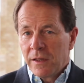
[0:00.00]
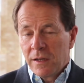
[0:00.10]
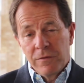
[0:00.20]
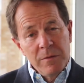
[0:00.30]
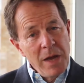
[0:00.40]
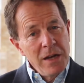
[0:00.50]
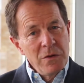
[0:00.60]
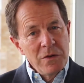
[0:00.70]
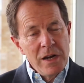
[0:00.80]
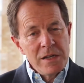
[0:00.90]
I think for many
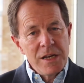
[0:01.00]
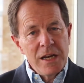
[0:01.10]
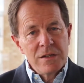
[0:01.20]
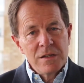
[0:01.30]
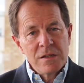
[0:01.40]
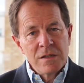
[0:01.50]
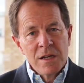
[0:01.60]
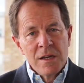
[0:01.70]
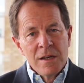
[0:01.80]
organisations,